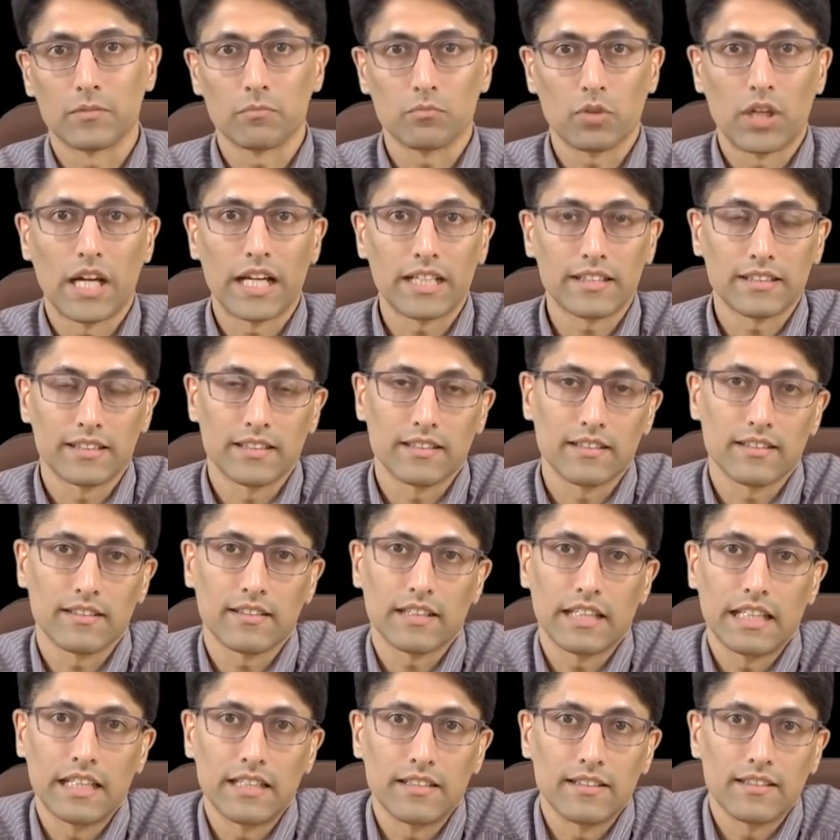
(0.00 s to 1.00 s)

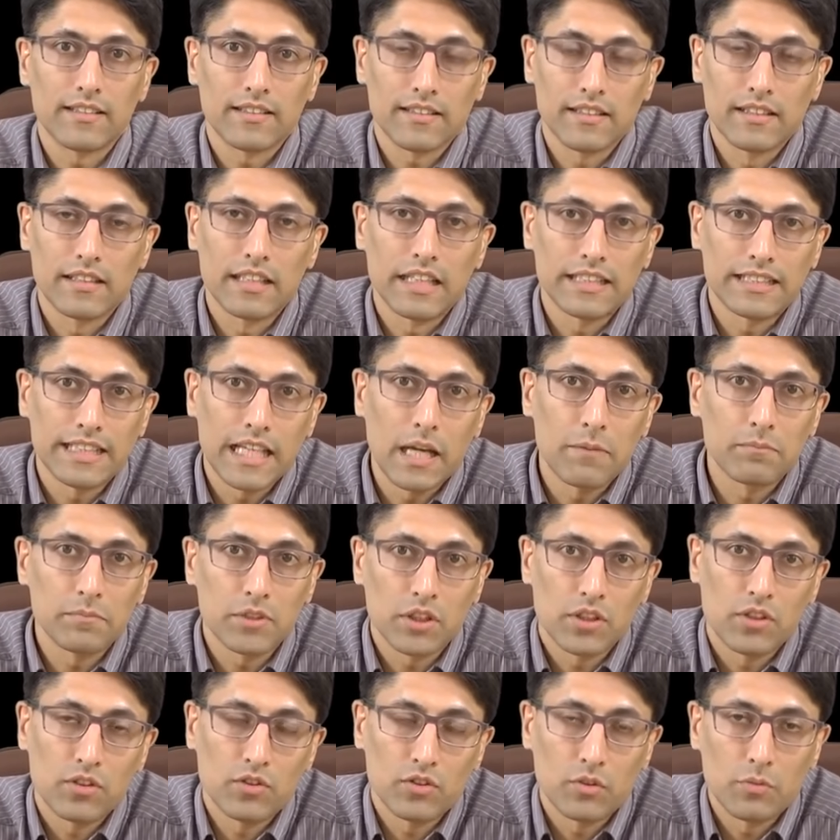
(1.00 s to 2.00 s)
practice is
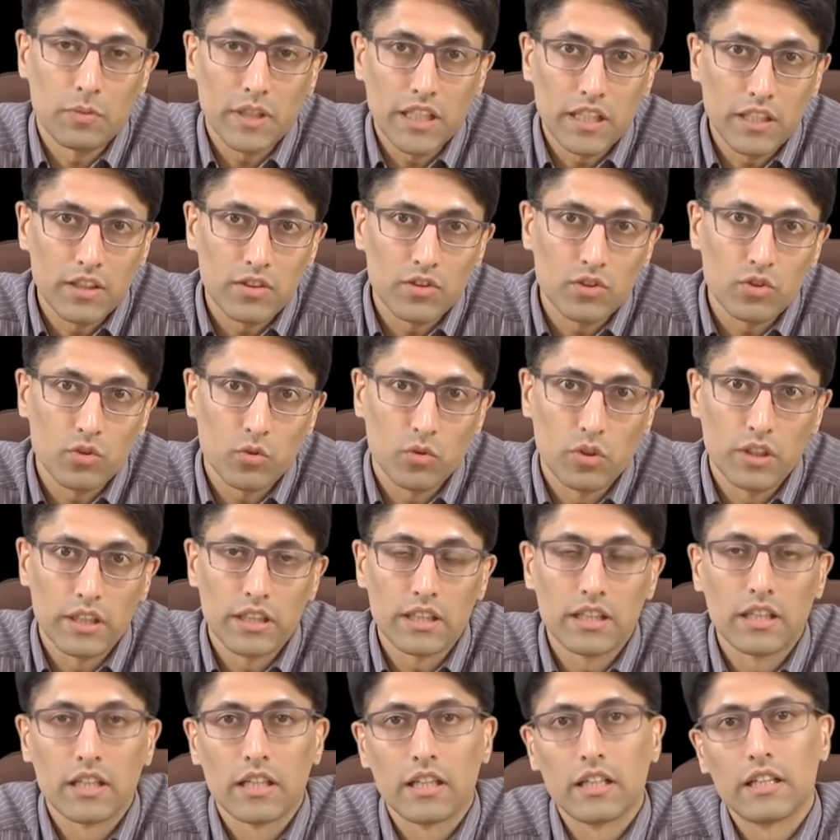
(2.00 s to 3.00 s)
attempted to be
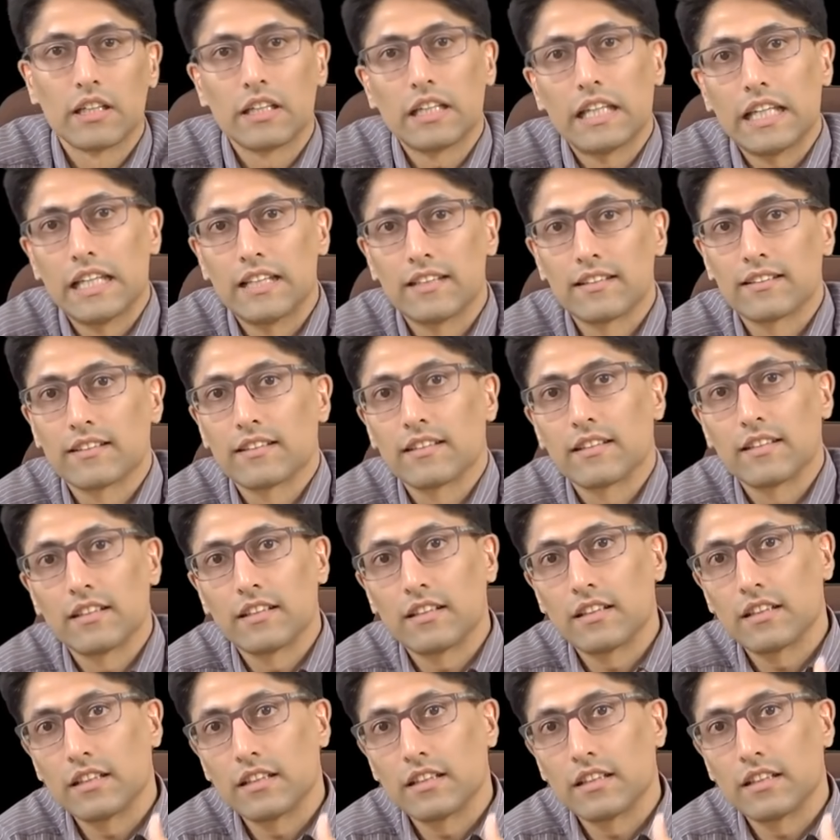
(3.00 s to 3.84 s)
enjoyed is